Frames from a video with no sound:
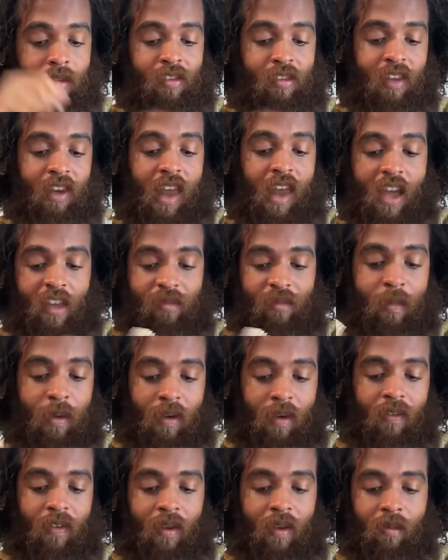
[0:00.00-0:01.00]
It's the last
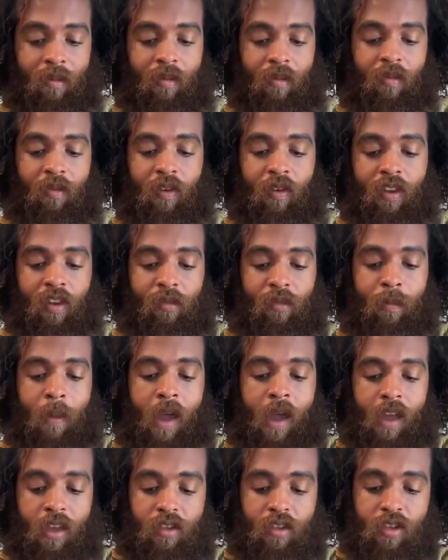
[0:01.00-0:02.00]
bit of them for this
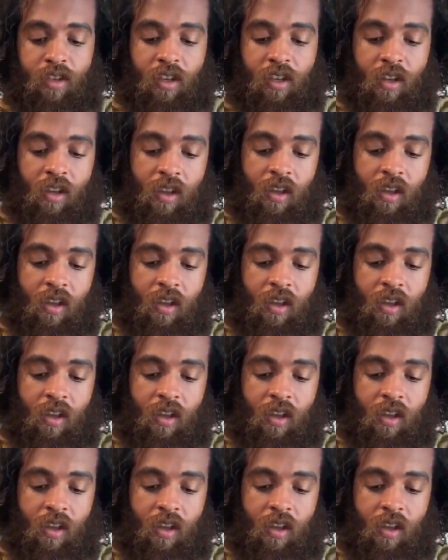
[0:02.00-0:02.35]
batch.